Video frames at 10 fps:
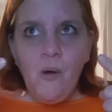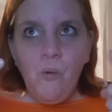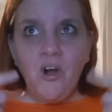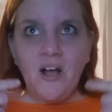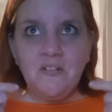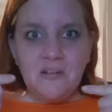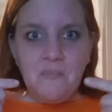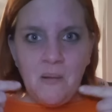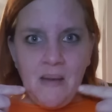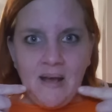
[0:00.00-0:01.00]
What goes in
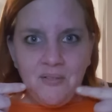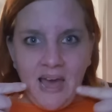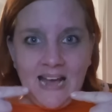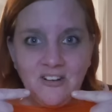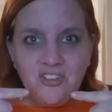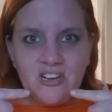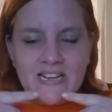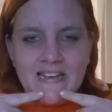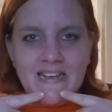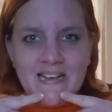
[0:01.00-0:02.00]
my mouth
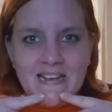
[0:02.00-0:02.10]
actually